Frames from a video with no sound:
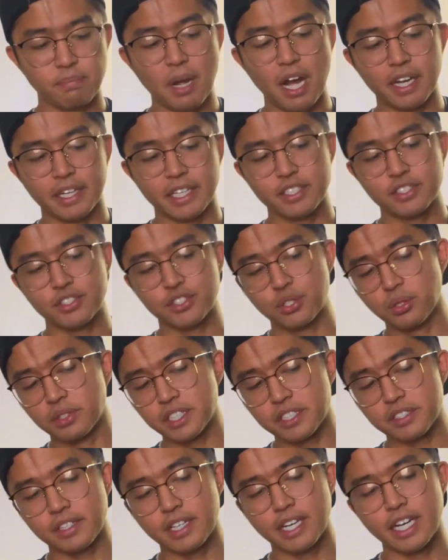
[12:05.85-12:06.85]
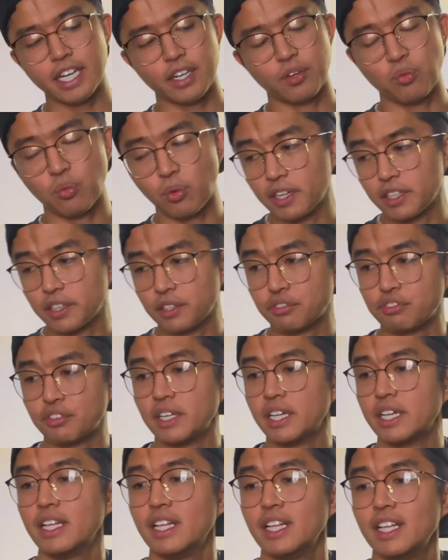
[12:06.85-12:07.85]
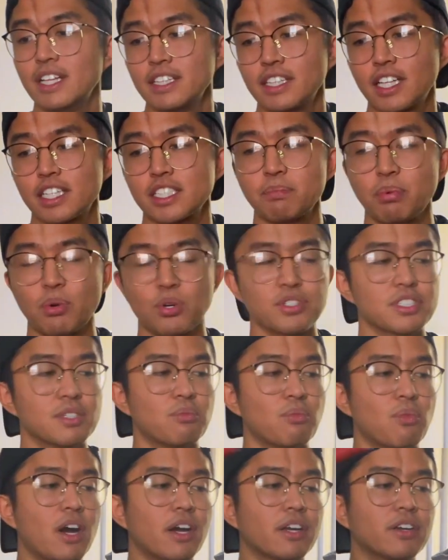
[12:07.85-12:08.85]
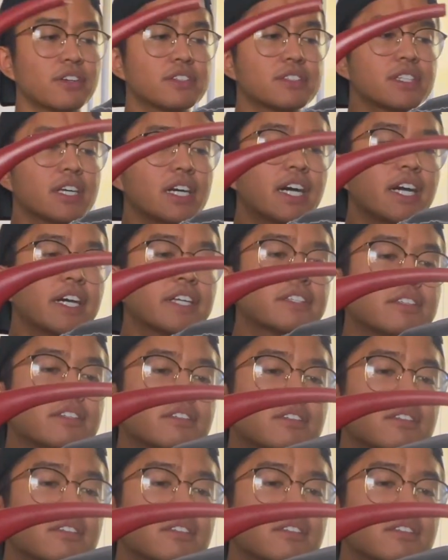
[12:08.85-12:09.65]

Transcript: pockets, two on the side and one in the front. Let's pour some water inside.